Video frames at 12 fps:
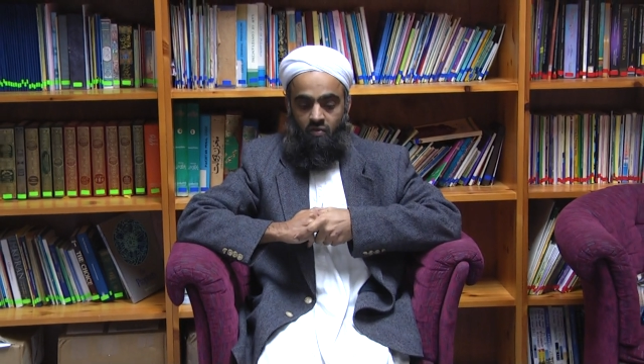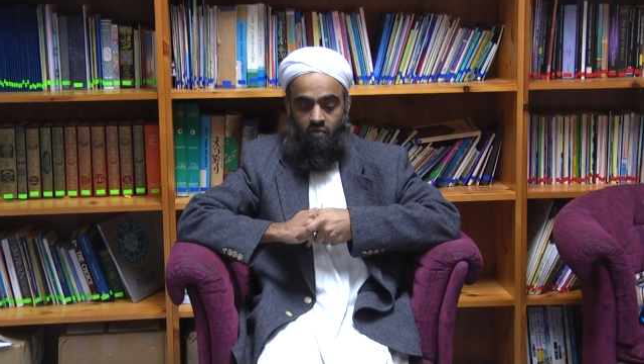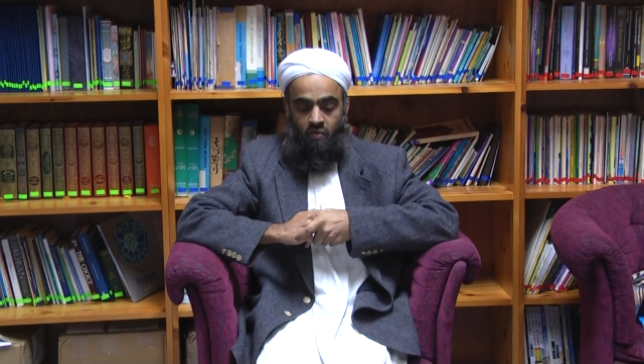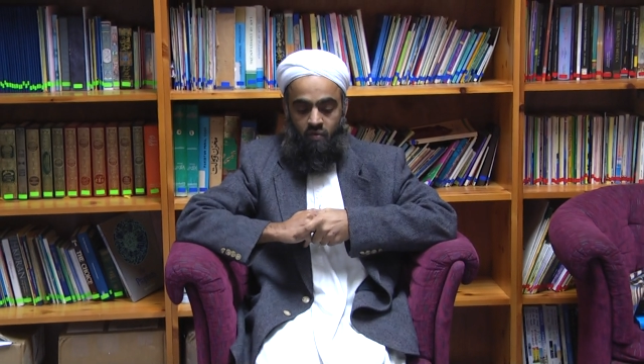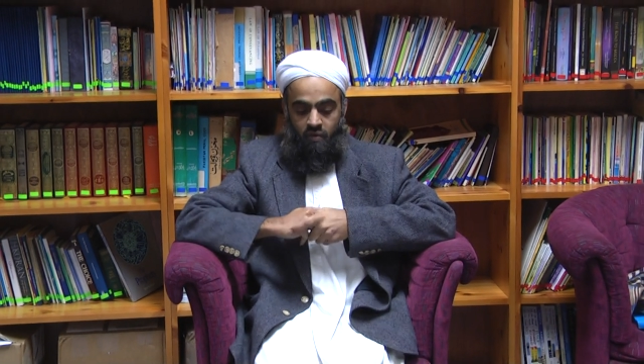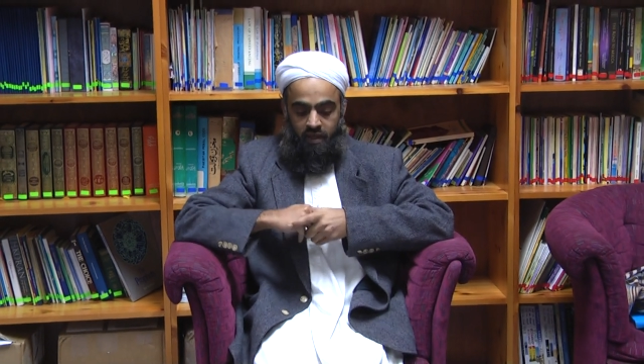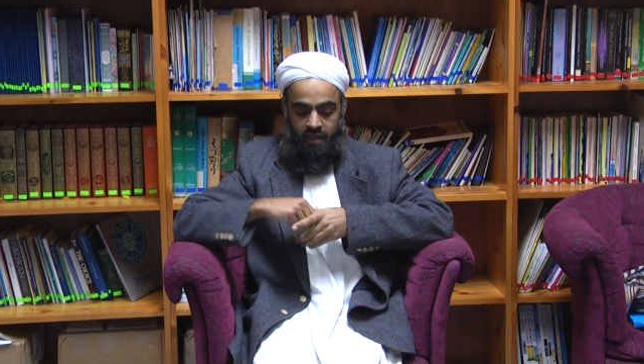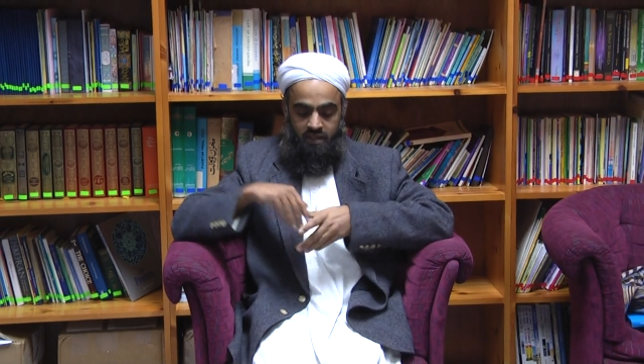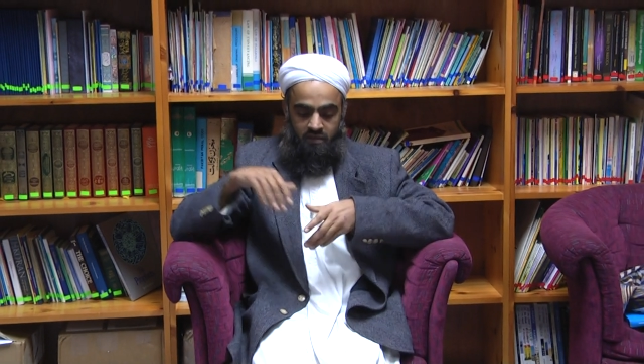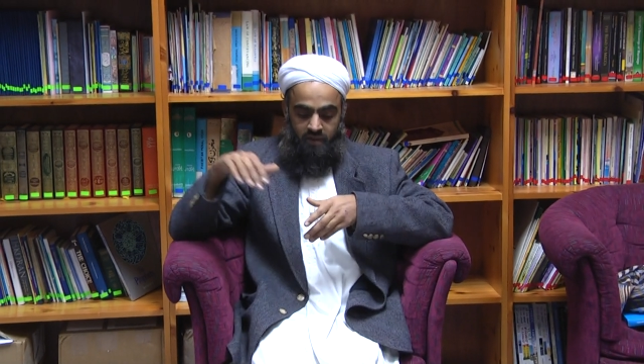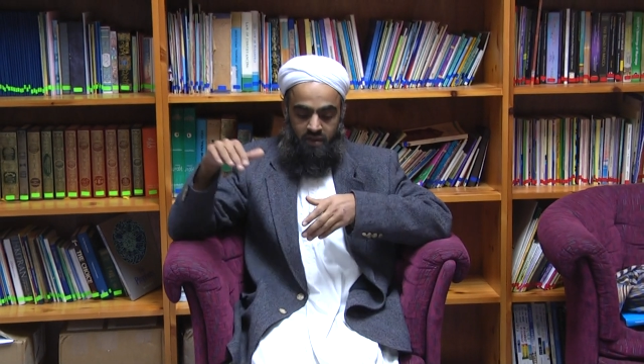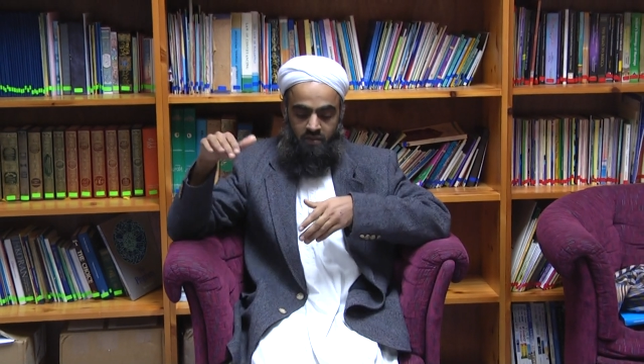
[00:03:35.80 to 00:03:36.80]
Ruku
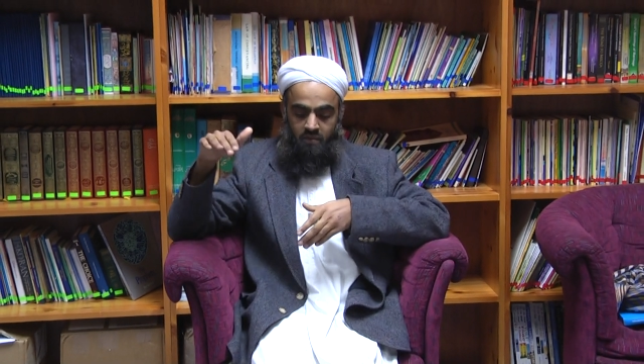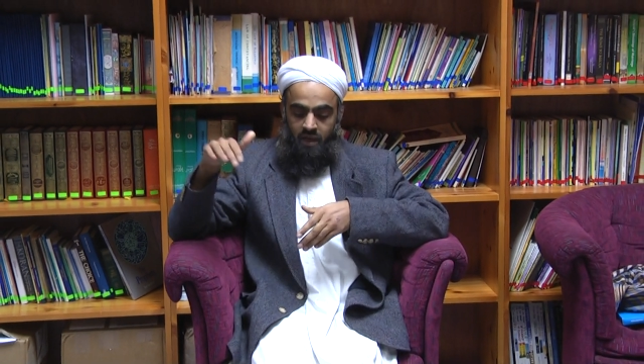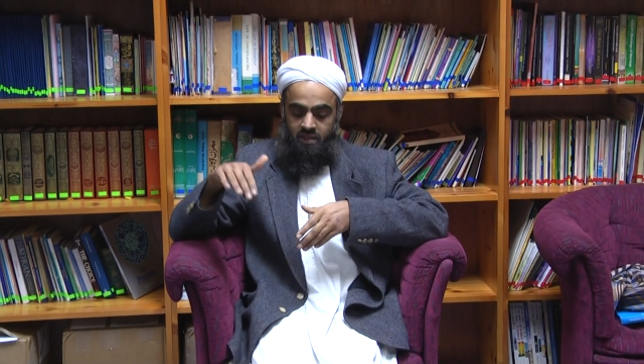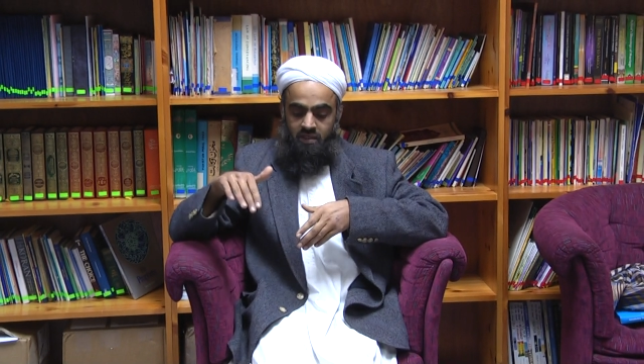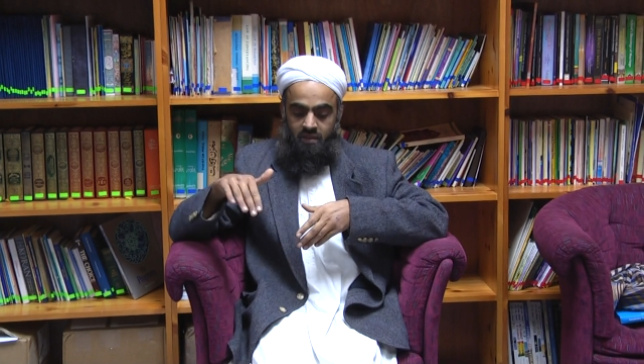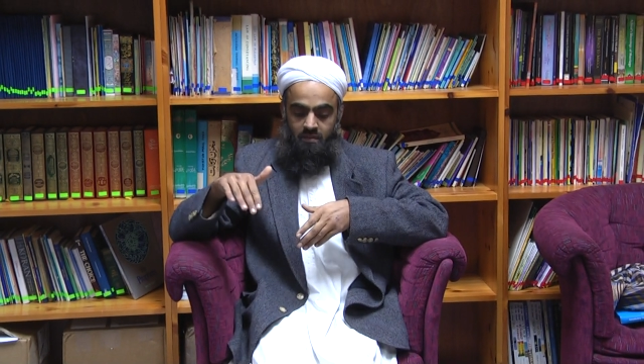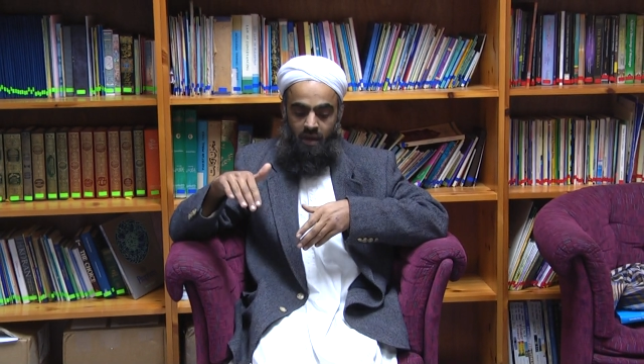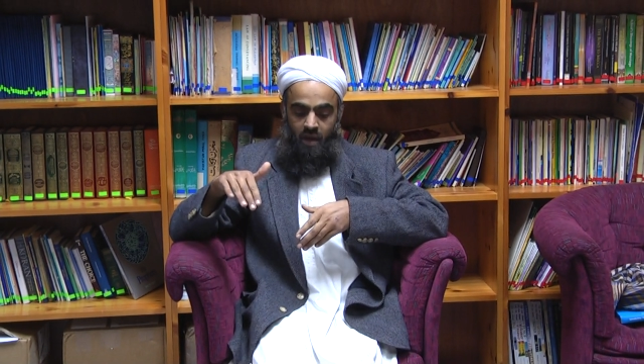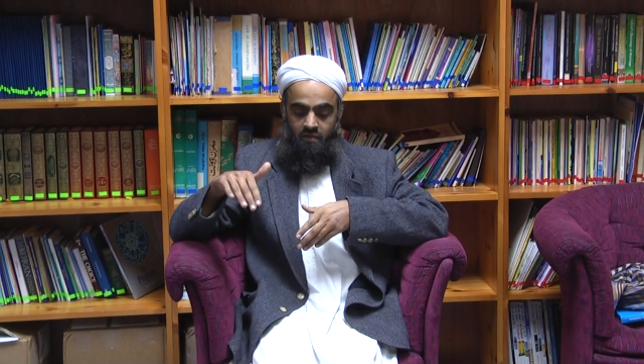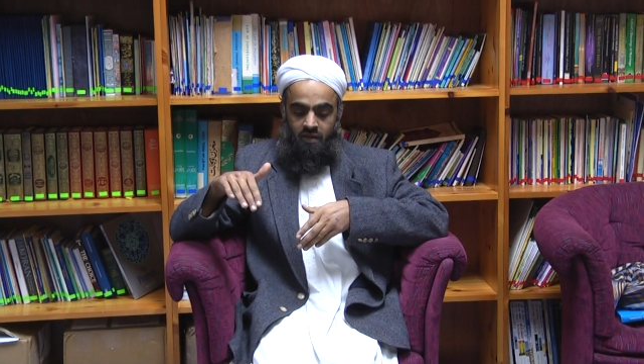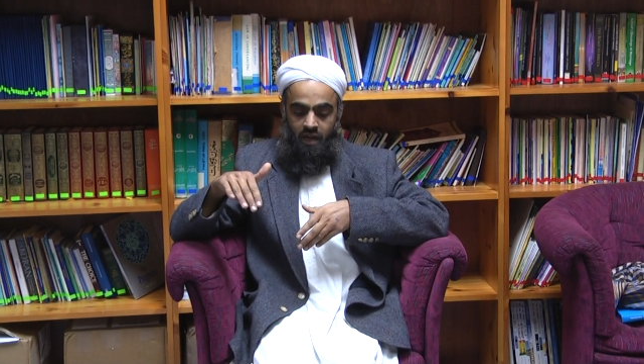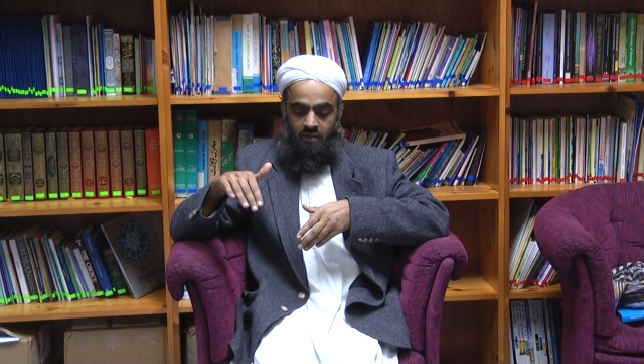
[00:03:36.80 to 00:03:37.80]
is when you must
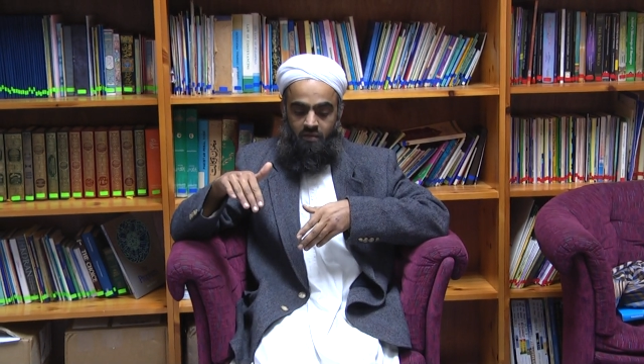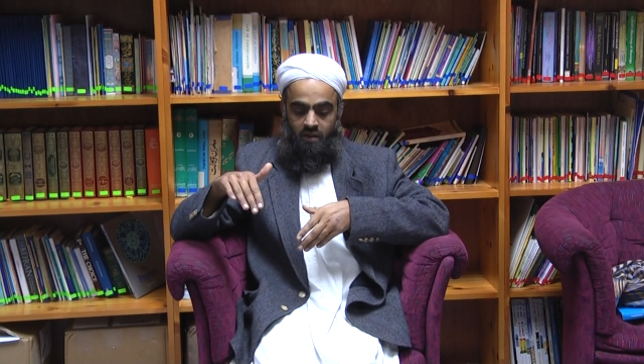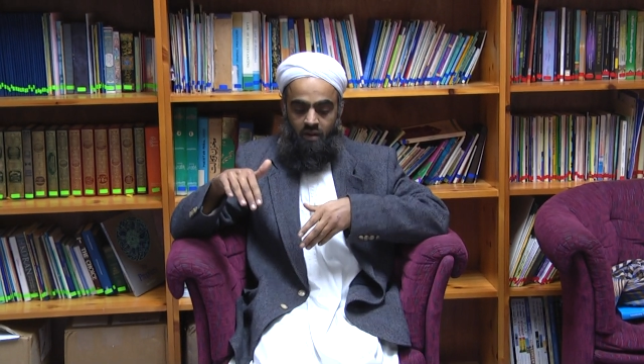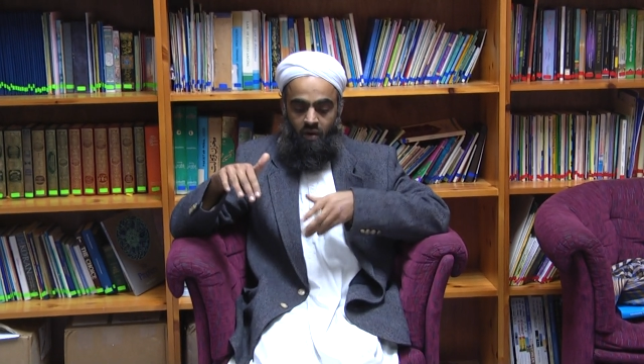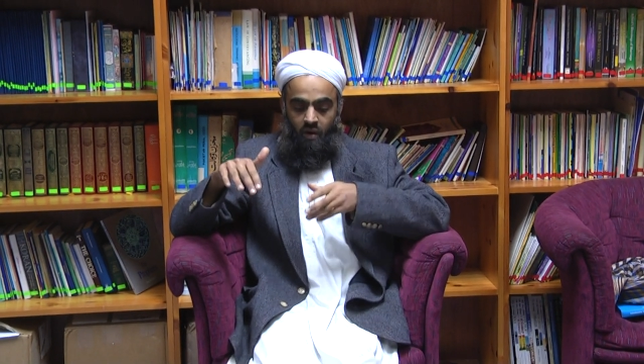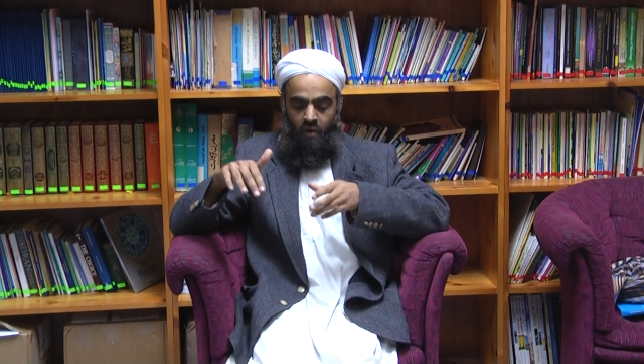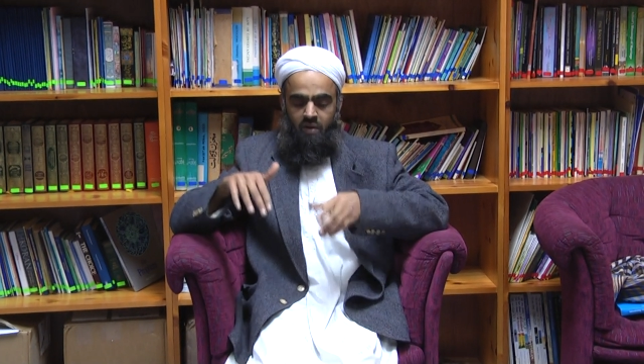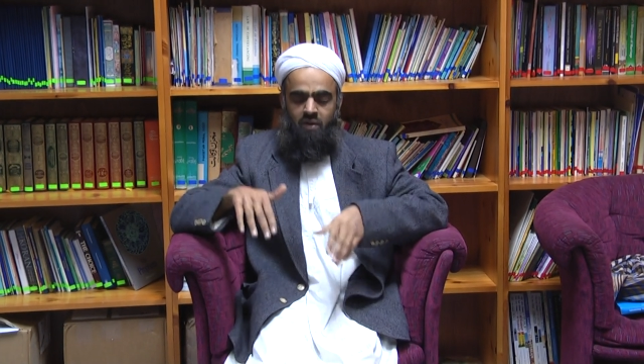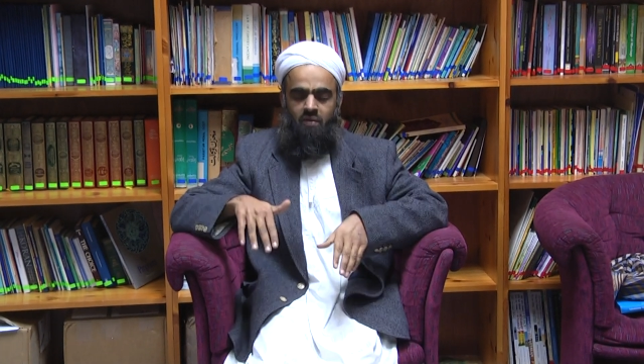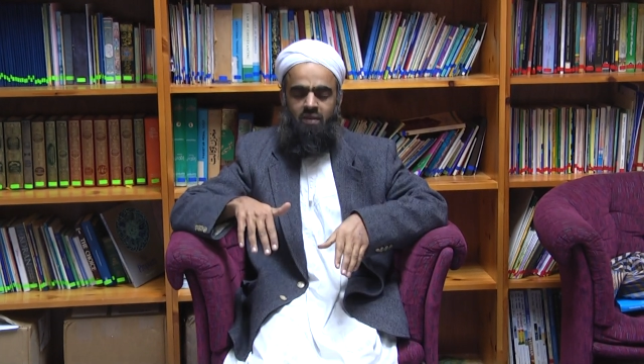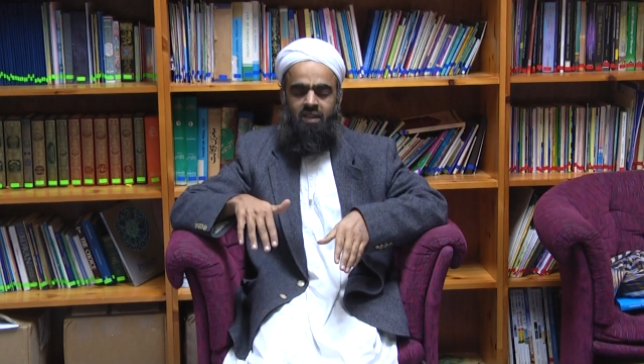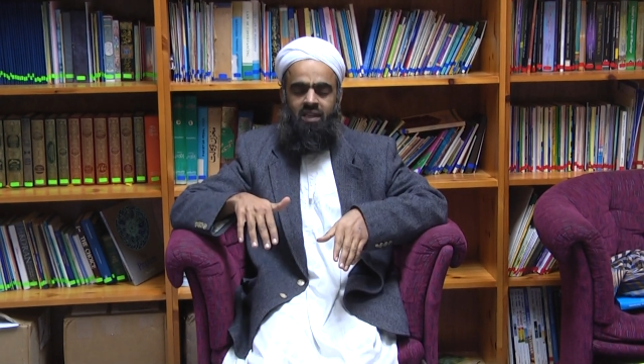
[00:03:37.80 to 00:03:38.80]
bow down on
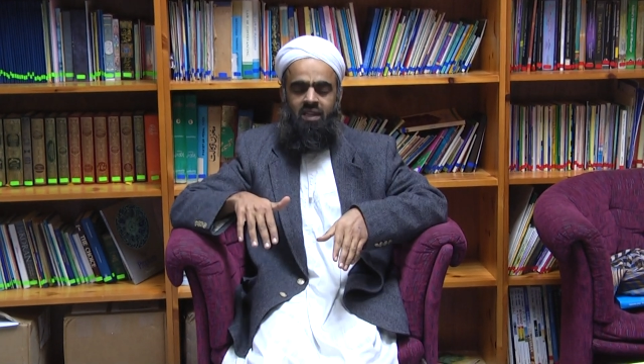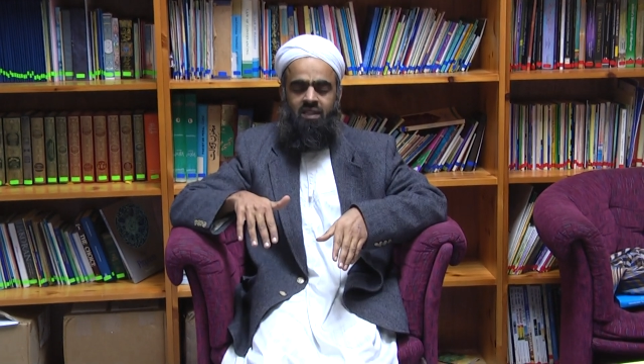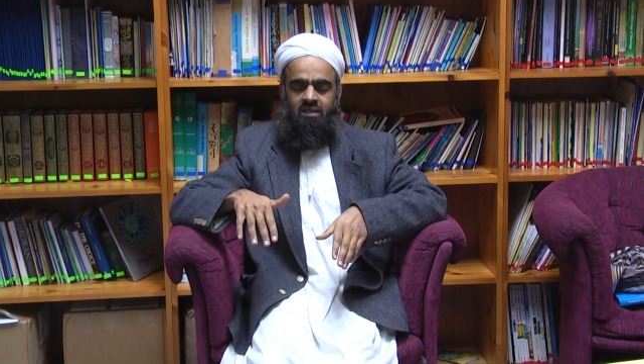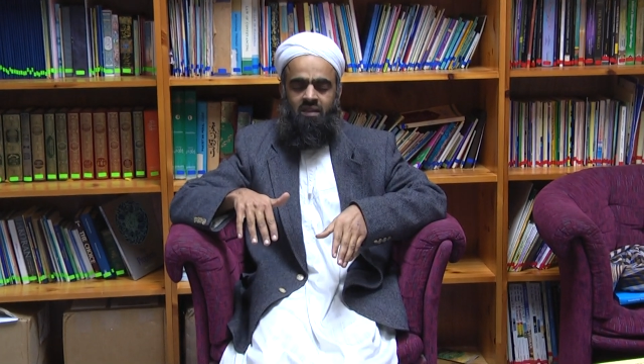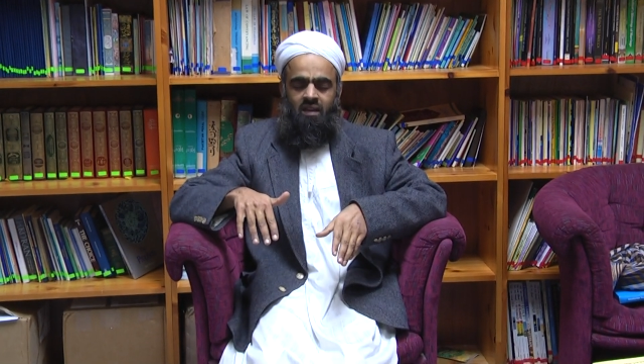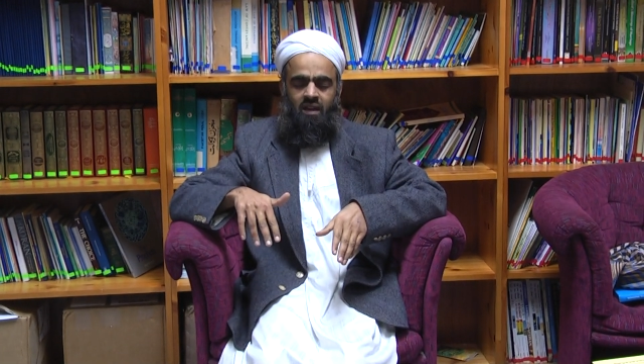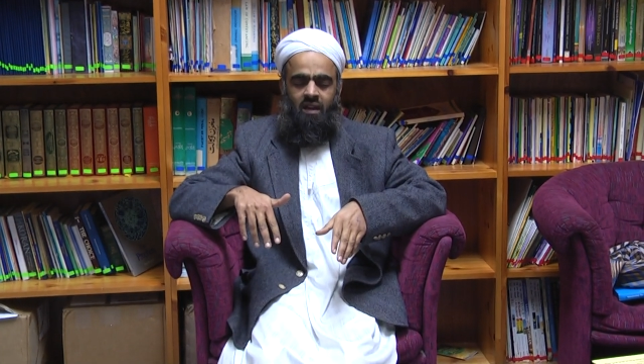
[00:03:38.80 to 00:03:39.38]
your knees